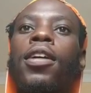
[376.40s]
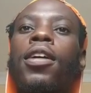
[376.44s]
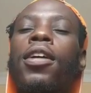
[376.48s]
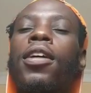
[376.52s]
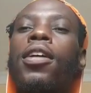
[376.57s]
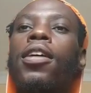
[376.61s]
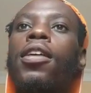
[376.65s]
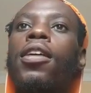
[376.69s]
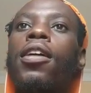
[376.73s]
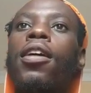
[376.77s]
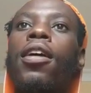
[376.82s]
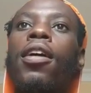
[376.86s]

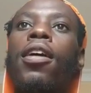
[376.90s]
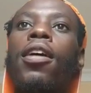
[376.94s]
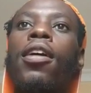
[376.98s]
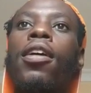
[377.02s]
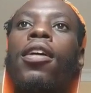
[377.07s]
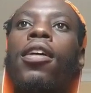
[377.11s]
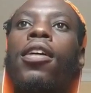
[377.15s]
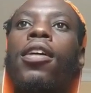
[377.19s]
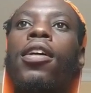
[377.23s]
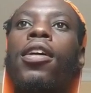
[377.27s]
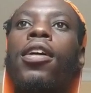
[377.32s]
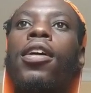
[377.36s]
Yeah,
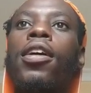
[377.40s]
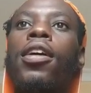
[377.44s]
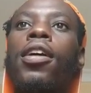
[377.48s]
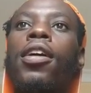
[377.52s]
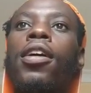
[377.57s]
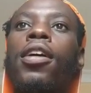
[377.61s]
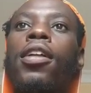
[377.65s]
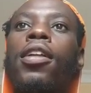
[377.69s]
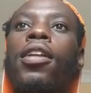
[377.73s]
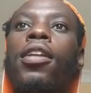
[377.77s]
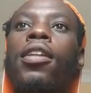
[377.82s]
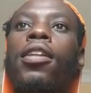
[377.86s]

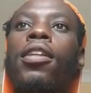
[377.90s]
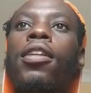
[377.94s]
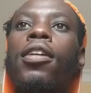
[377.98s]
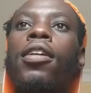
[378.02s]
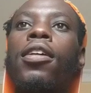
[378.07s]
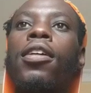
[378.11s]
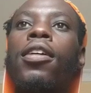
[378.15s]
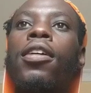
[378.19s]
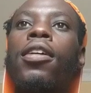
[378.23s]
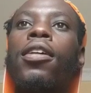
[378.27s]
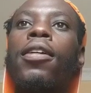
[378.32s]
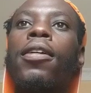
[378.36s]
and
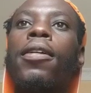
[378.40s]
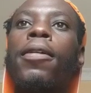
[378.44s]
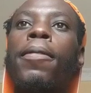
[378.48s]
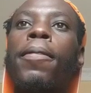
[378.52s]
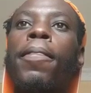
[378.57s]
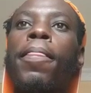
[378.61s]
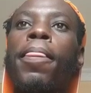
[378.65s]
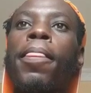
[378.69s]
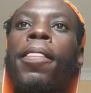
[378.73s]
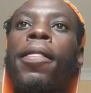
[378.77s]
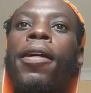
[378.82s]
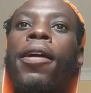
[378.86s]

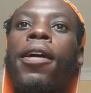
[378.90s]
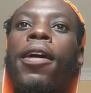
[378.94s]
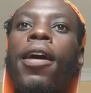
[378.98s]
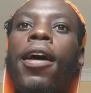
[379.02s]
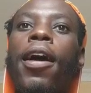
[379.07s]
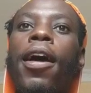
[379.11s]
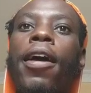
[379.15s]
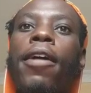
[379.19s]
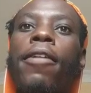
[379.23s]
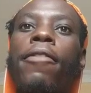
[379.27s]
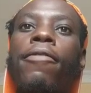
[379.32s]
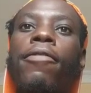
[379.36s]

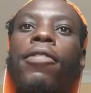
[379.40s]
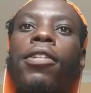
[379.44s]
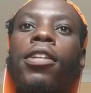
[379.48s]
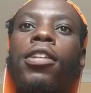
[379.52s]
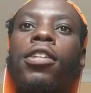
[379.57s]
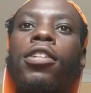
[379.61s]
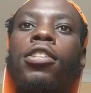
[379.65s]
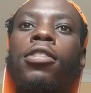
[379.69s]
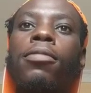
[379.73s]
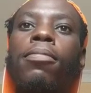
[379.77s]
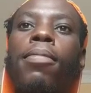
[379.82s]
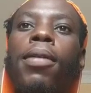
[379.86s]
I
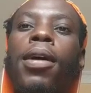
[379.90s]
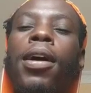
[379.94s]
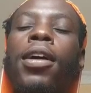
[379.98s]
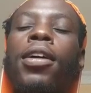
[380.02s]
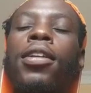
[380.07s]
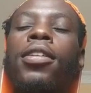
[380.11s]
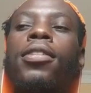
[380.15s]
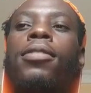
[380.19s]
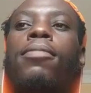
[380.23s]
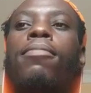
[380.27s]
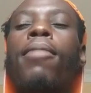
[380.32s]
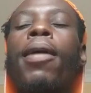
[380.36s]
finish by
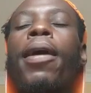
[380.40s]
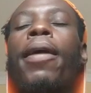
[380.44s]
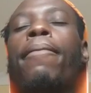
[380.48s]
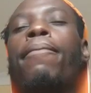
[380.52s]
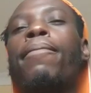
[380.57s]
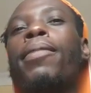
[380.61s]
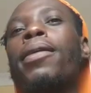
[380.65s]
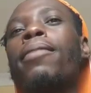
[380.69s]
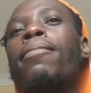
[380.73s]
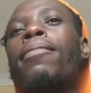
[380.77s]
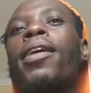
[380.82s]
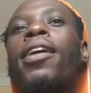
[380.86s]

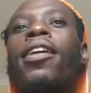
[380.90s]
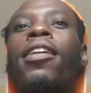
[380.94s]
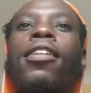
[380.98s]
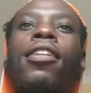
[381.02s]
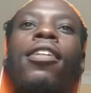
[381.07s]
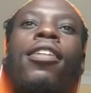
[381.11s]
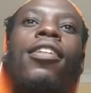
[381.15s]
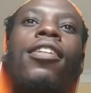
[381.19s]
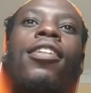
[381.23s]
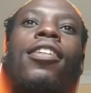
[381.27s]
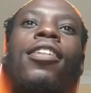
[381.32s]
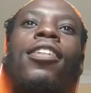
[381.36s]
playing my
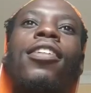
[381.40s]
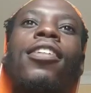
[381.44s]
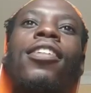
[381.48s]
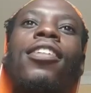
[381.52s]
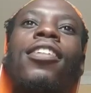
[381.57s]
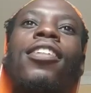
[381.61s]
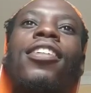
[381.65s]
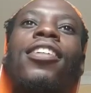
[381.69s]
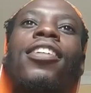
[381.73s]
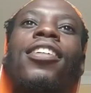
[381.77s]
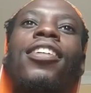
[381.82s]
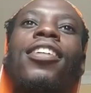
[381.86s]
kick,
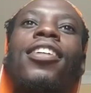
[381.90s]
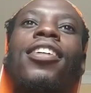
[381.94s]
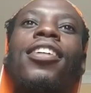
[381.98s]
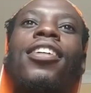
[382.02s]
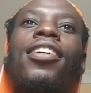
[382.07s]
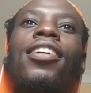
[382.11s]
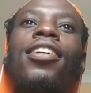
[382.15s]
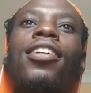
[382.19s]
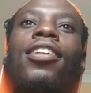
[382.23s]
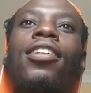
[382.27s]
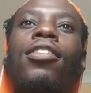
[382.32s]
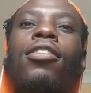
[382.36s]

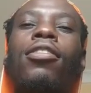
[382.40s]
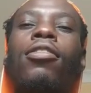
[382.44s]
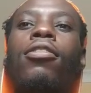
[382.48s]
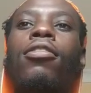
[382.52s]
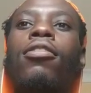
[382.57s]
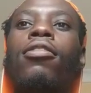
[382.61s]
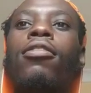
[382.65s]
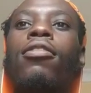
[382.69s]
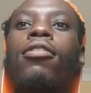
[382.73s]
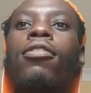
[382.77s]
you know.